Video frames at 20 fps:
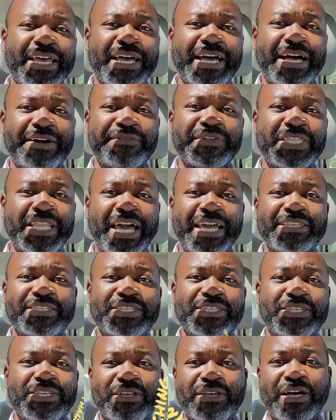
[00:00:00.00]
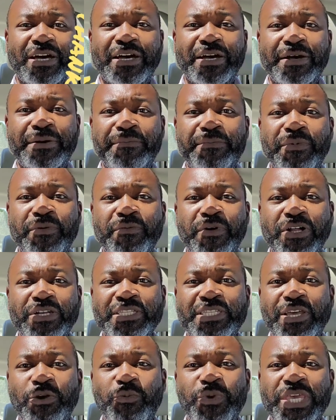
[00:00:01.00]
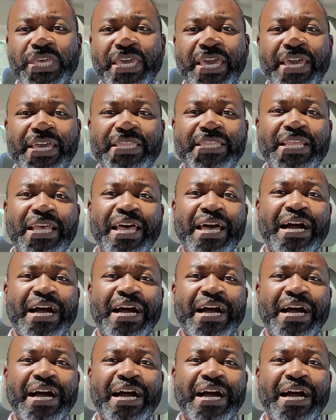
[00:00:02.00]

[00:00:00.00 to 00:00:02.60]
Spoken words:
Have a nice holiday weekend,